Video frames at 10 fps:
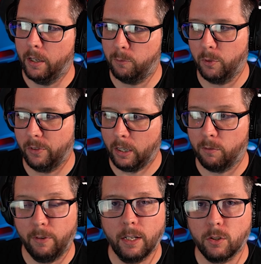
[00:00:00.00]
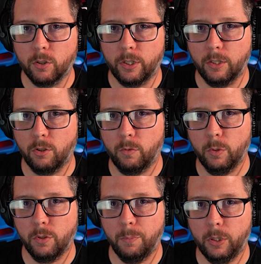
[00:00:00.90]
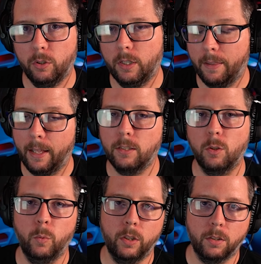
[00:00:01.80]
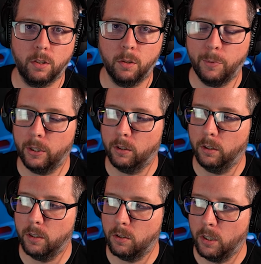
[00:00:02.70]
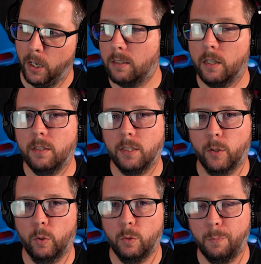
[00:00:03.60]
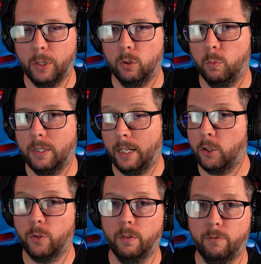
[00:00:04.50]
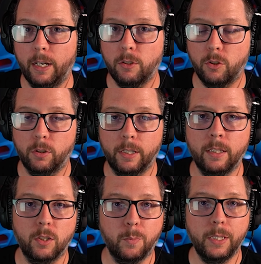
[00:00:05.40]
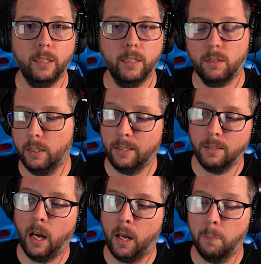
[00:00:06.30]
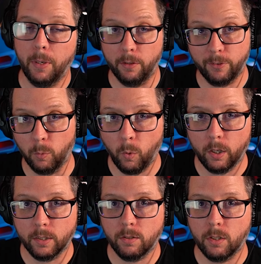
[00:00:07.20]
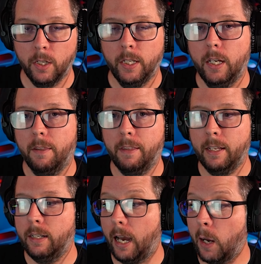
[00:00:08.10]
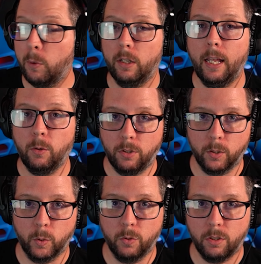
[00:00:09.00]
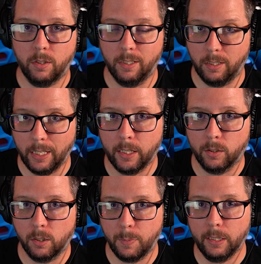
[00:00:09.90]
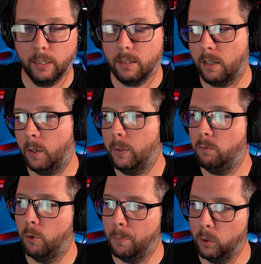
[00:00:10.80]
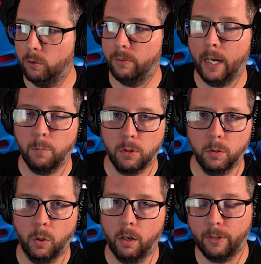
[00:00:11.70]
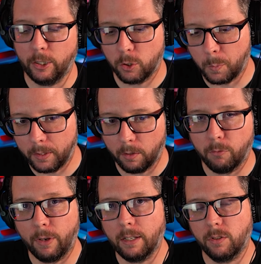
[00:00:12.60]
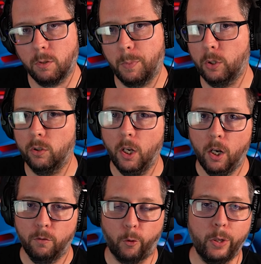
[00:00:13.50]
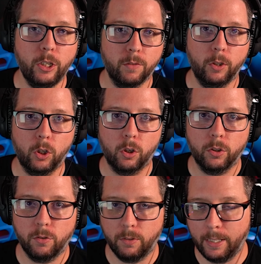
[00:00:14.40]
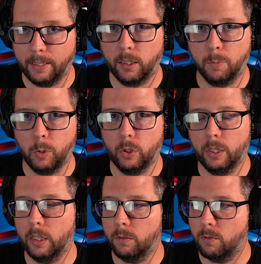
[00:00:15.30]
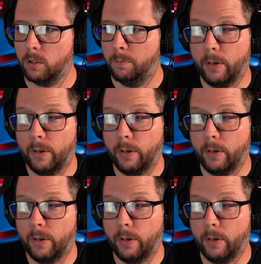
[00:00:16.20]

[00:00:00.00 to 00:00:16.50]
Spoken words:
If we've got a faster Testarossa build, then that's the one that's going to be on the list. Let's say Zero's build was actually faster in the speed list. It's not, but if it was, then I would allow Zero's to stay on the speed list and I would remove Absolute off. I just want the fastest build for each of the cars that the community gives.